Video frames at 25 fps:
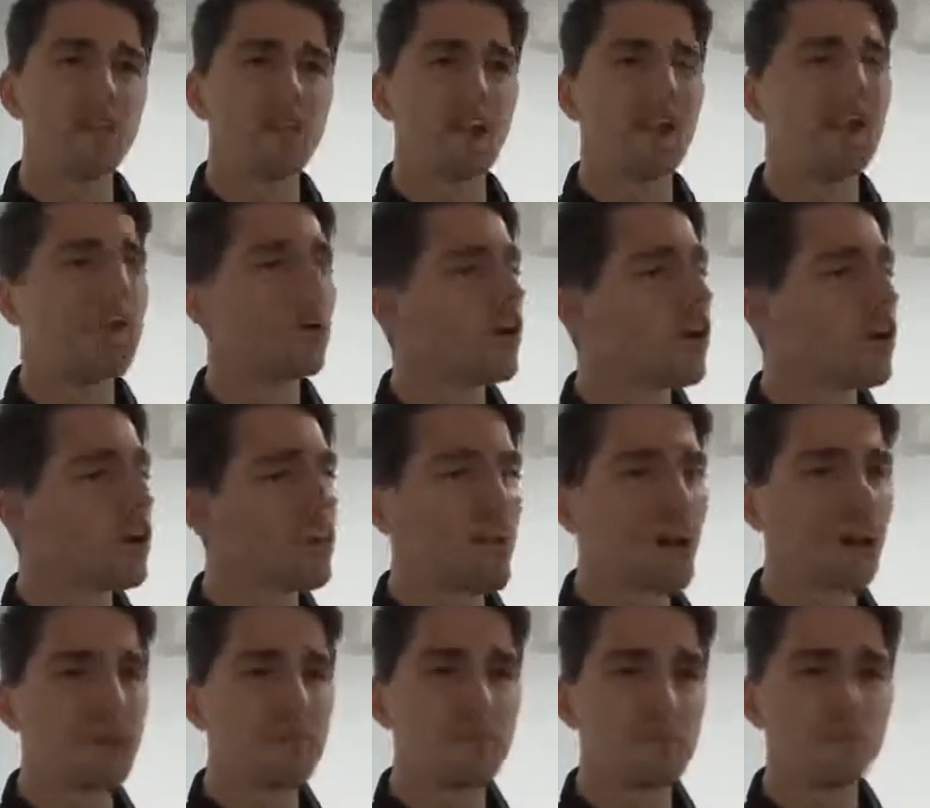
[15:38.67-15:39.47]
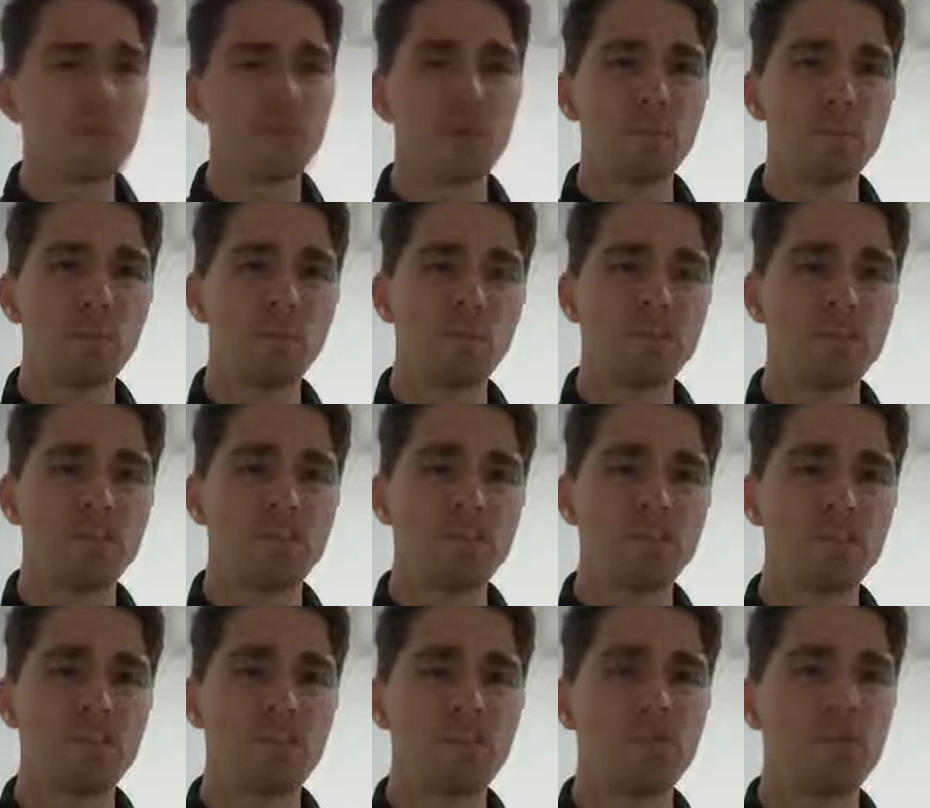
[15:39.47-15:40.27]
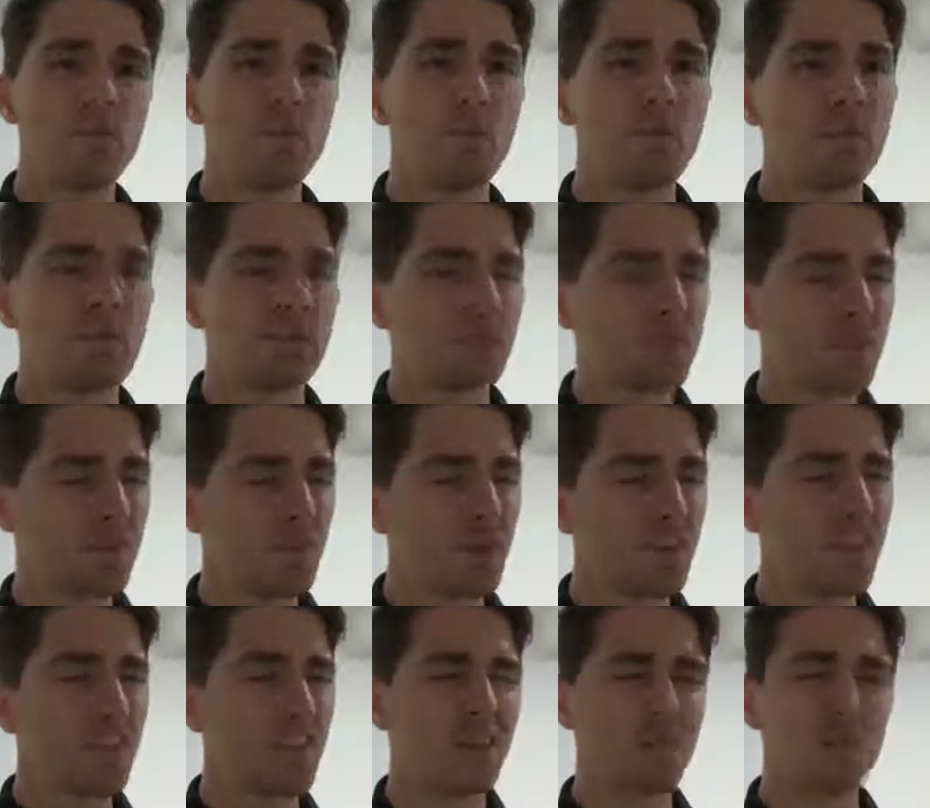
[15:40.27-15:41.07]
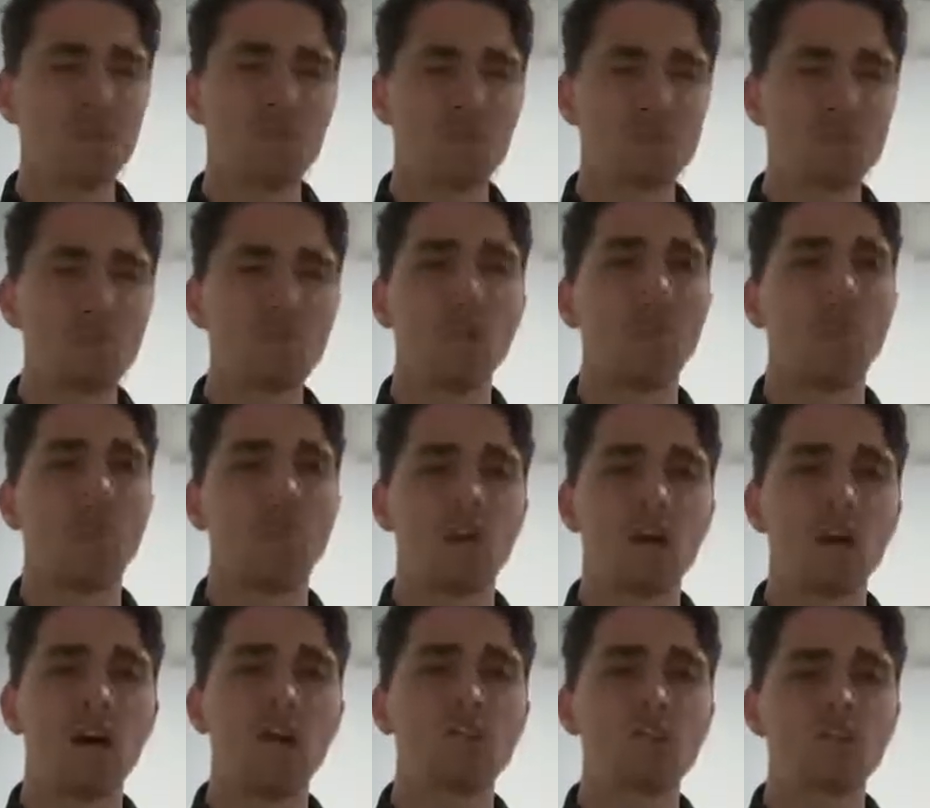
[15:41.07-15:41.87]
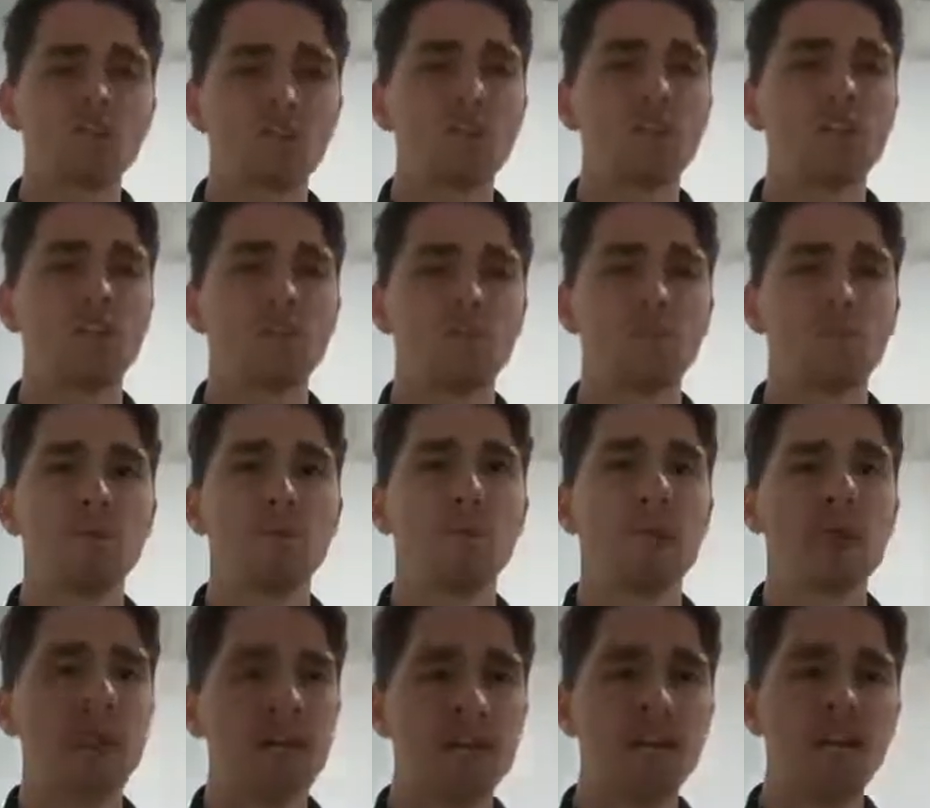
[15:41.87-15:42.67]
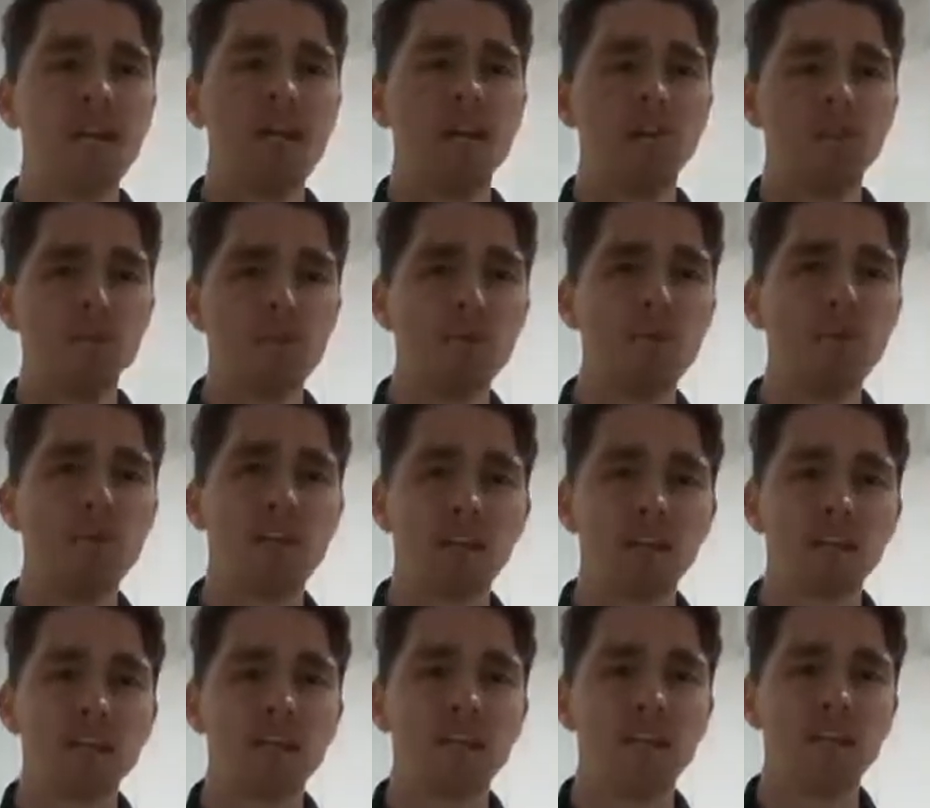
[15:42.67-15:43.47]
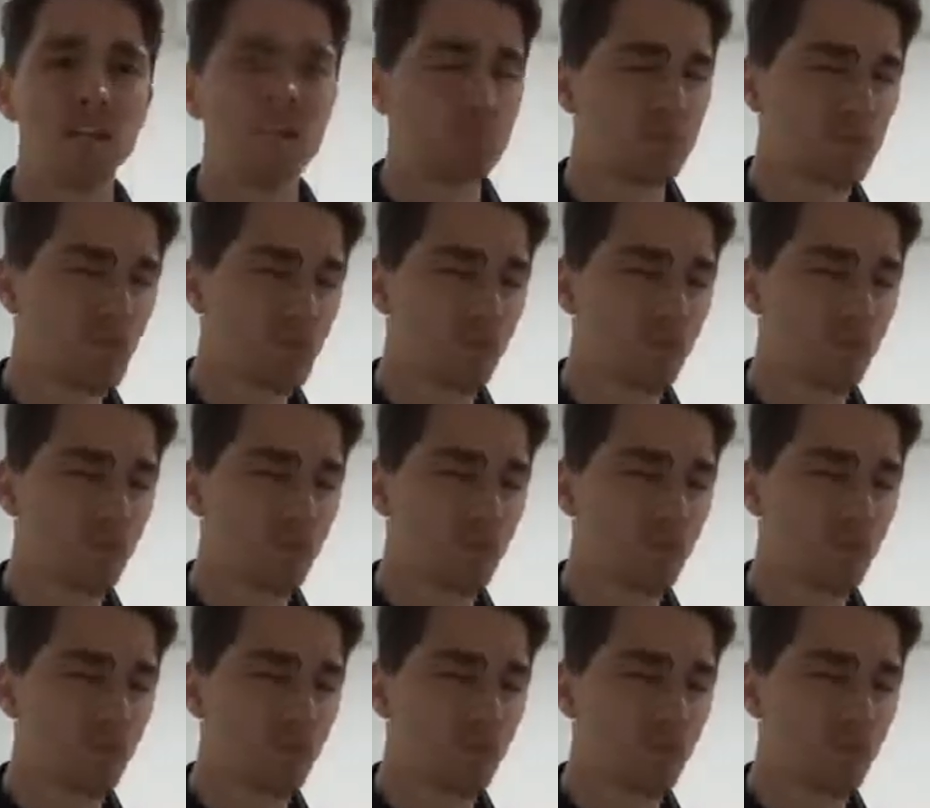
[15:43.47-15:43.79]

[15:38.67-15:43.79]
I know they haven't been the most successful, but fuck, there have been some good times watching them at Etihad dominate teams.